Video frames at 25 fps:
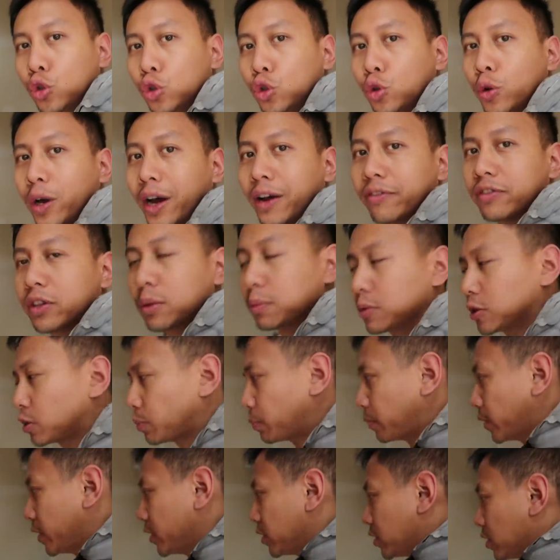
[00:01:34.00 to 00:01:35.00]
You have them
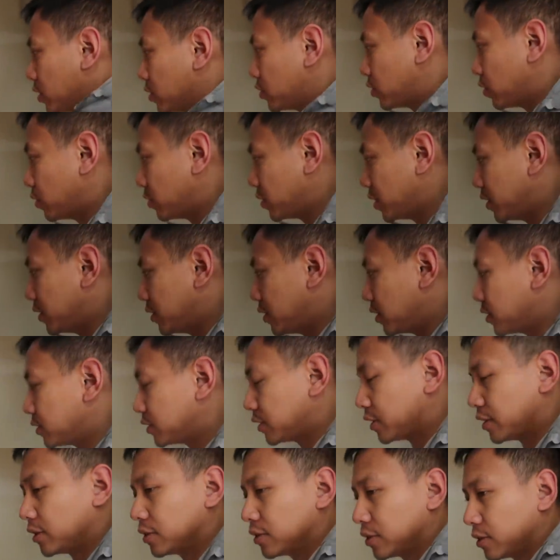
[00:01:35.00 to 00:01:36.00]
sprint a certain
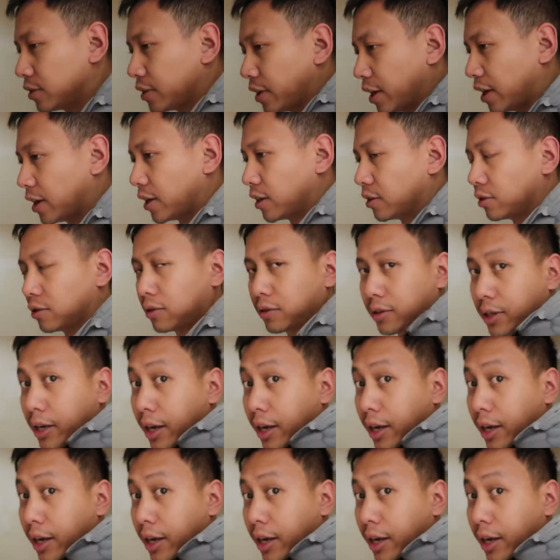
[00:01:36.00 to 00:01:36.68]
distance and they're